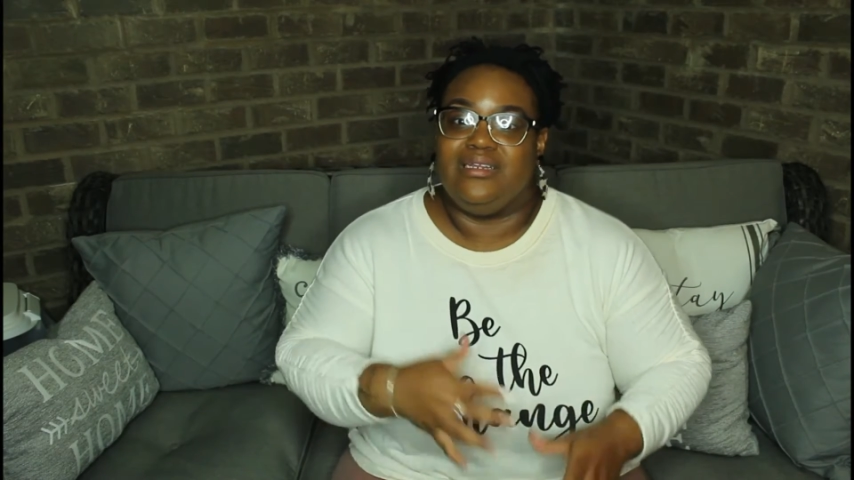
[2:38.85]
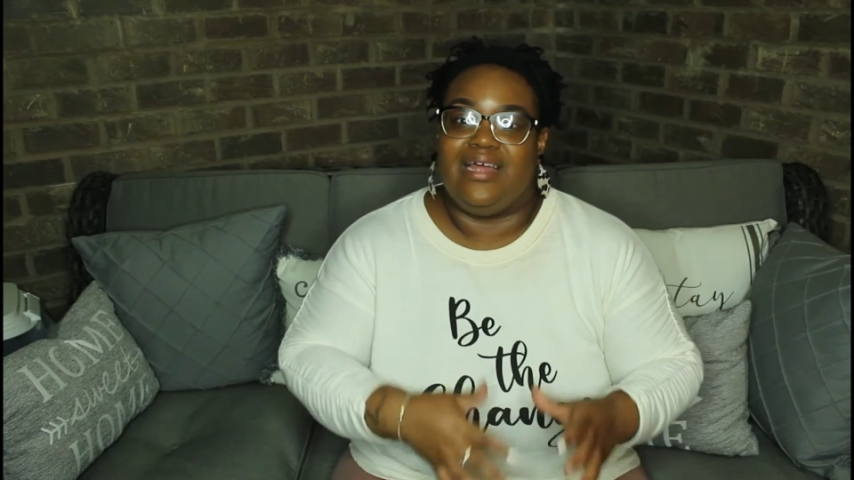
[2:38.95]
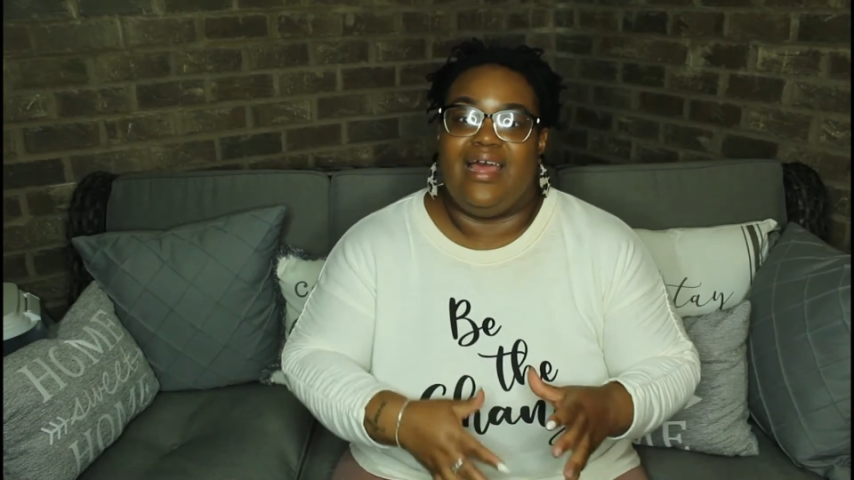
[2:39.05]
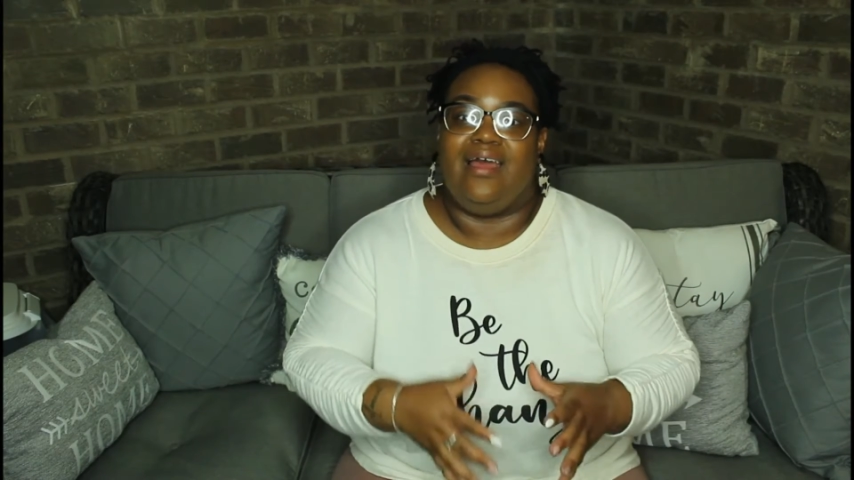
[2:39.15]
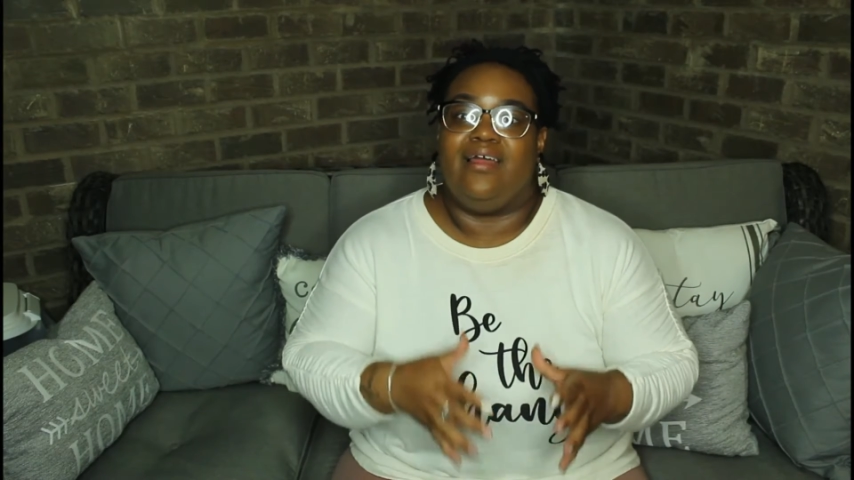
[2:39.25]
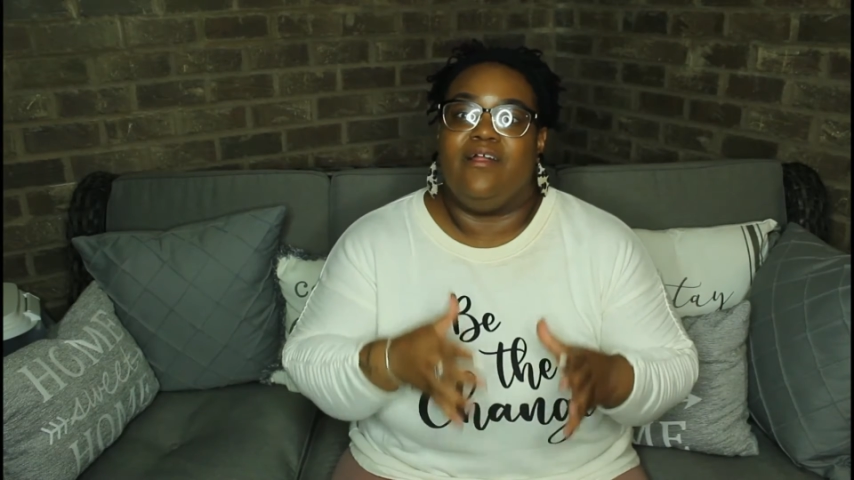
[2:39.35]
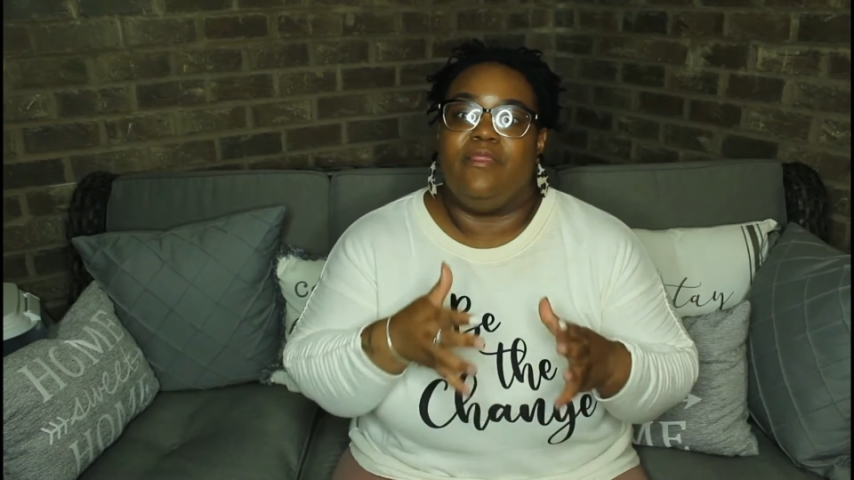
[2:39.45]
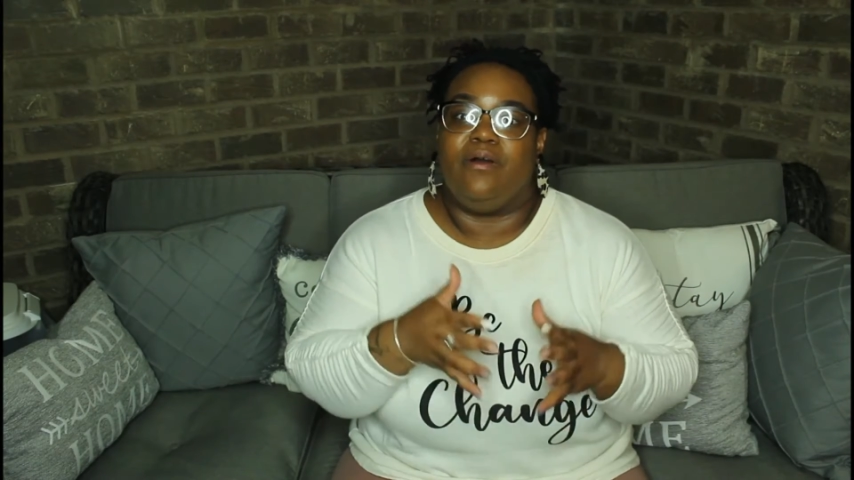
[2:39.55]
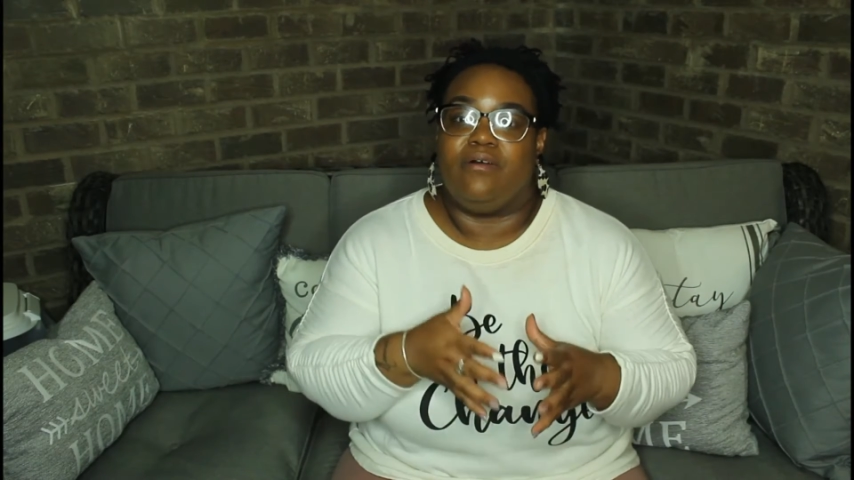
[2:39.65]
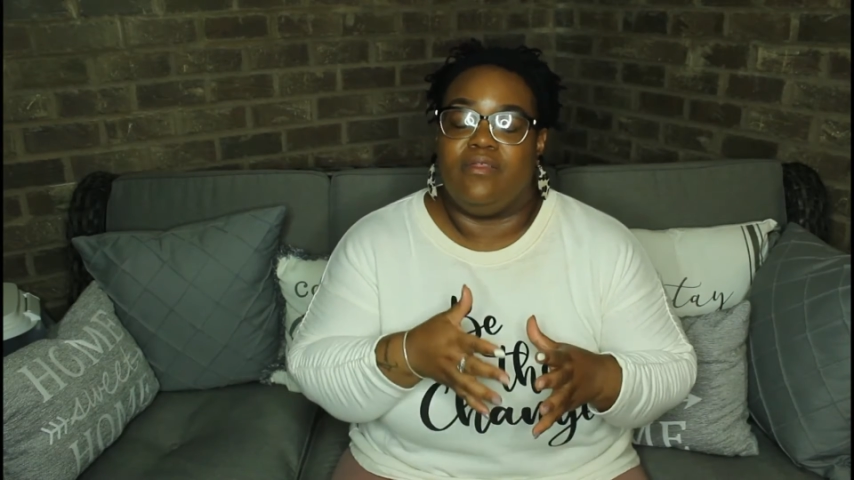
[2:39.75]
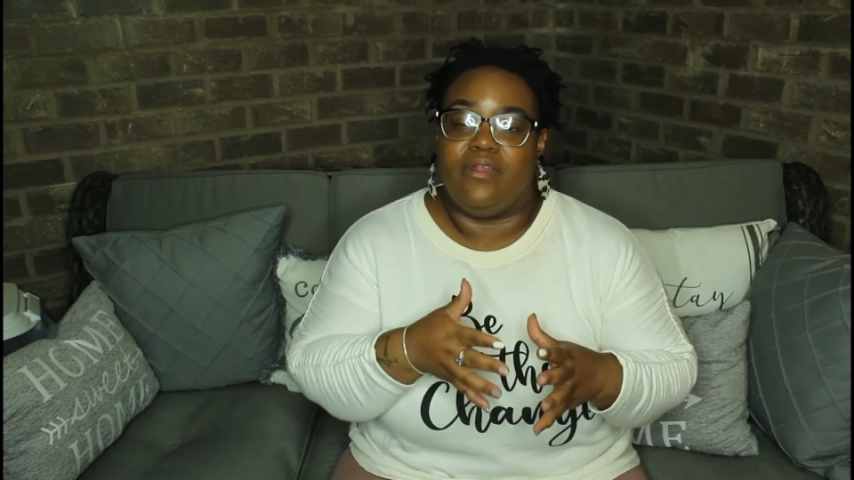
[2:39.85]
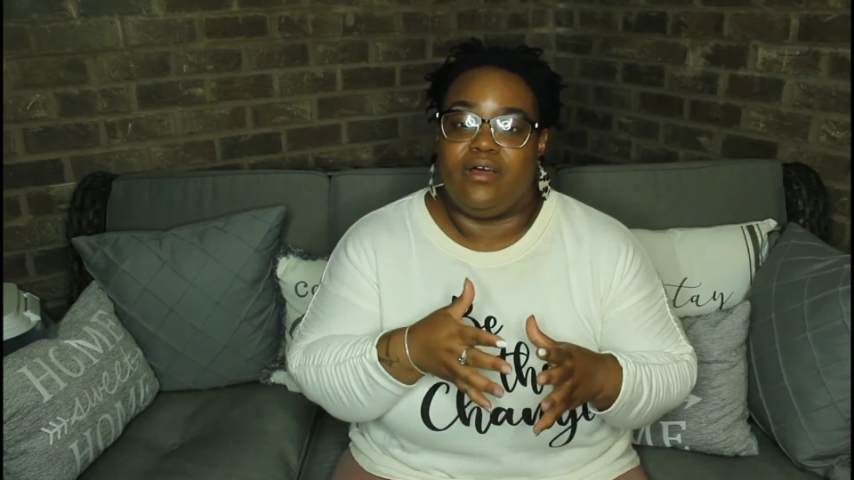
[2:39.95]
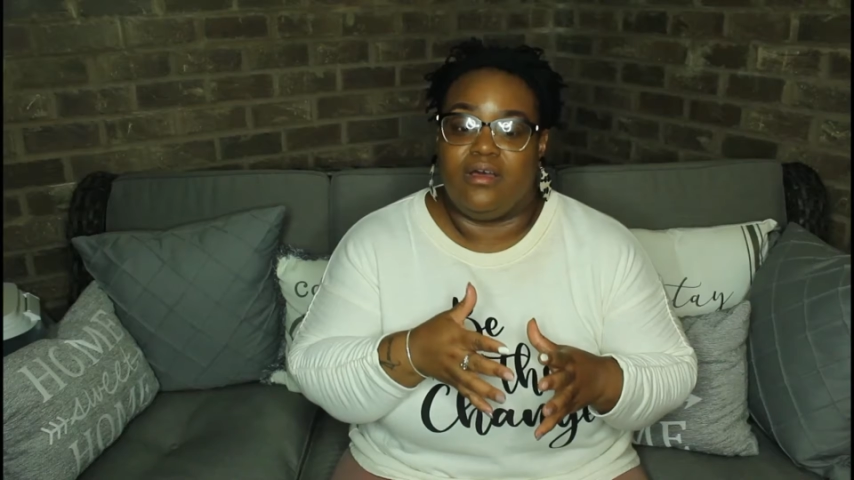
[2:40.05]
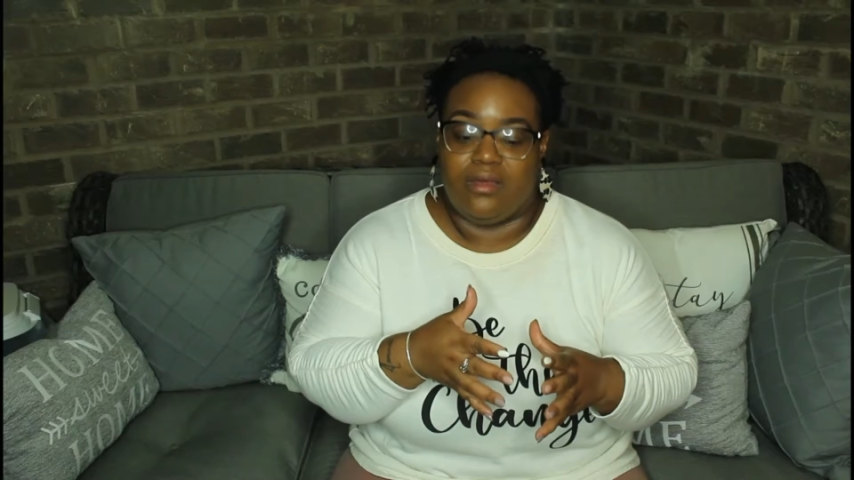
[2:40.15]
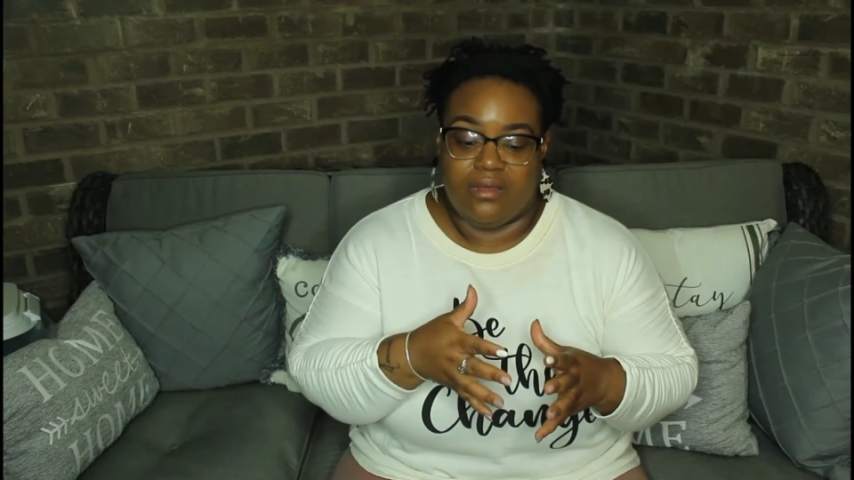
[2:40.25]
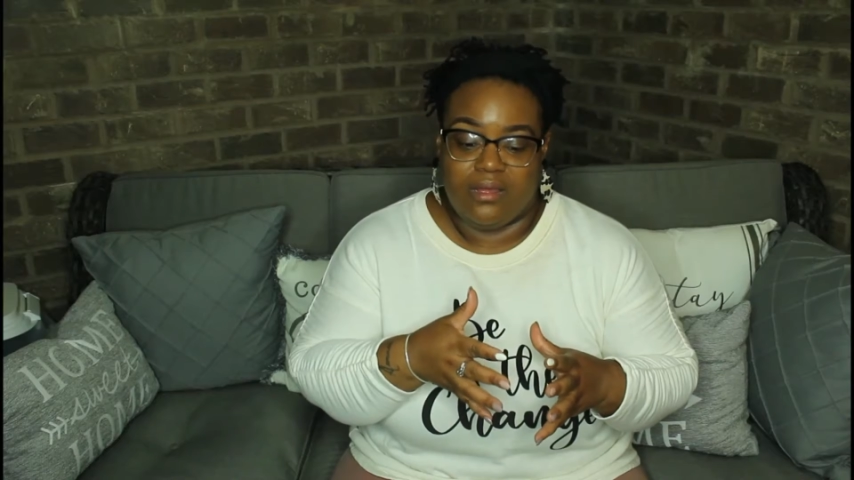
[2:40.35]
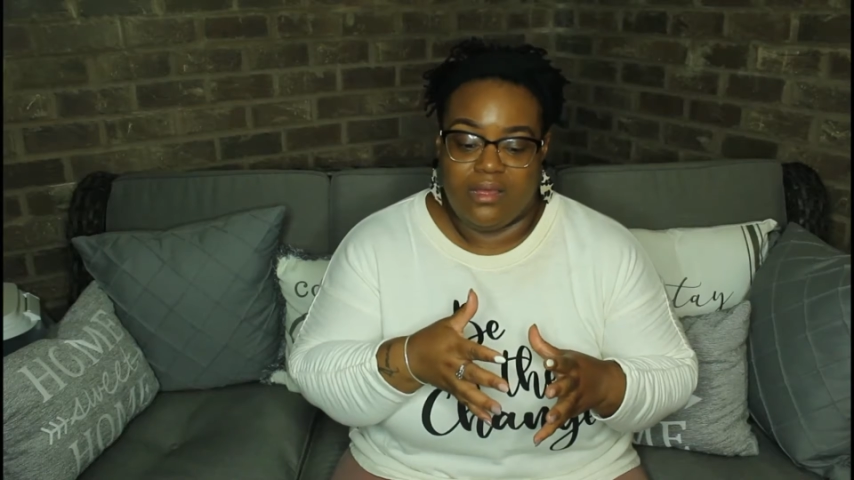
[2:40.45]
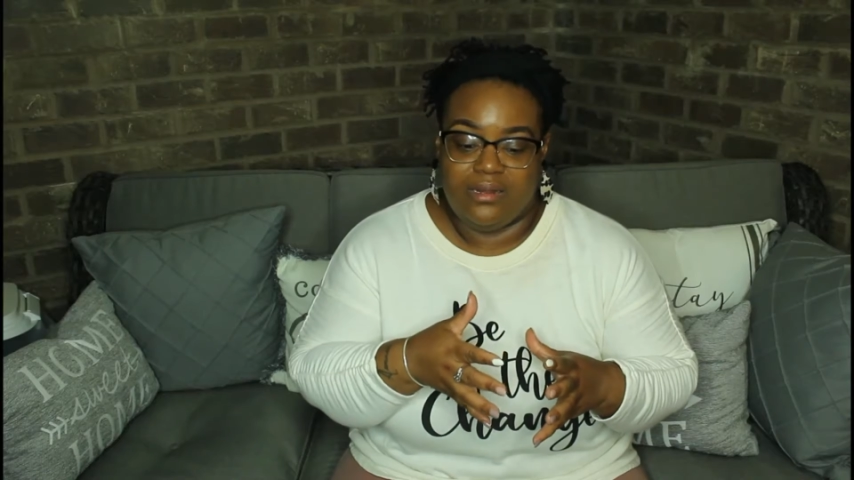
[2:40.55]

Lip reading: that the